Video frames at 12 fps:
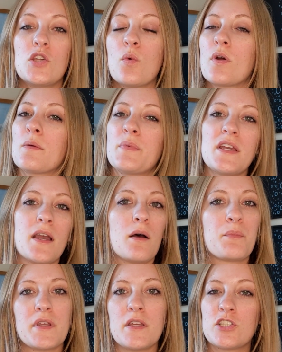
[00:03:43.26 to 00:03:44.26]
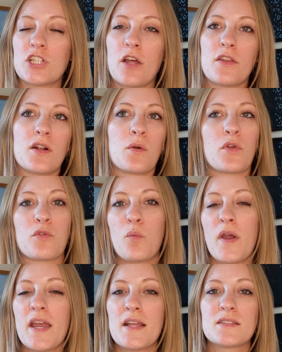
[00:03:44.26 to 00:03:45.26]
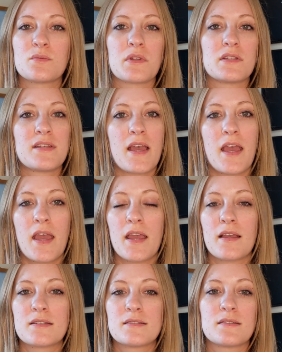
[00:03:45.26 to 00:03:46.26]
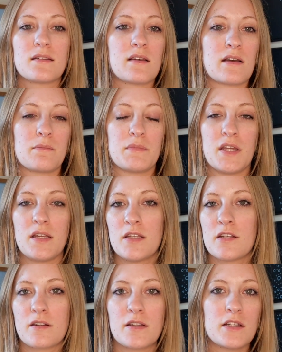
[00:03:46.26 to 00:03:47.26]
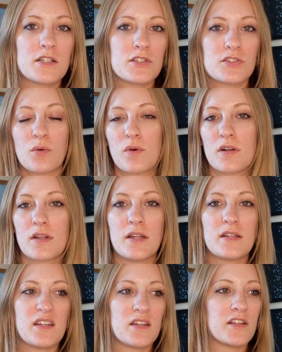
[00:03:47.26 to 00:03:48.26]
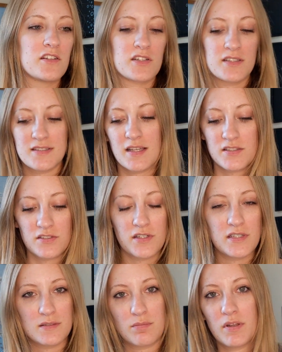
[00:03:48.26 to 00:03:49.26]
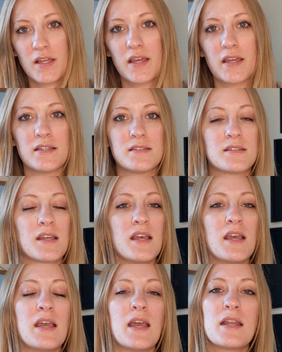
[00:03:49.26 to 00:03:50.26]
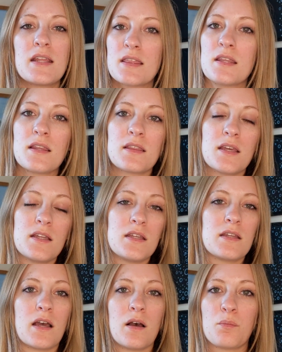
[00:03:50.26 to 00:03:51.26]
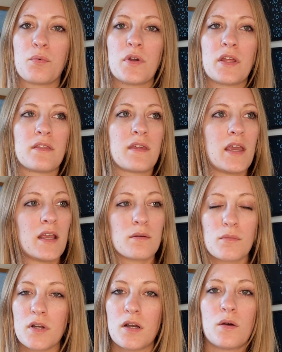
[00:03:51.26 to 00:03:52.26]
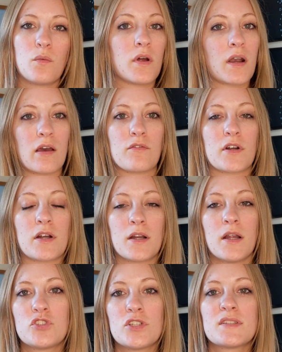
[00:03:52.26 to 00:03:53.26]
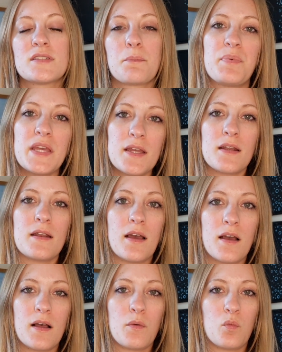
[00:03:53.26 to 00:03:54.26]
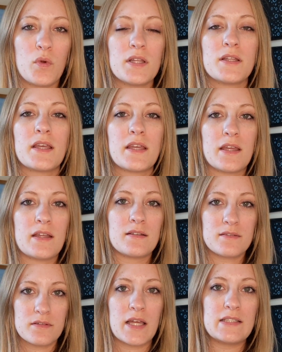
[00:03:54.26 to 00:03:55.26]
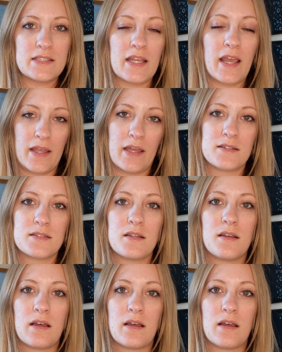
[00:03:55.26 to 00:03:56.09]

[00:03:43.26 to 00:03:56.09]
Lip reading: You want to be helping each other with weights, with tanks, getting your gear sorted, getting your accessories placed, anything that they need help with, camera, whatever. Just be a willing and lending hand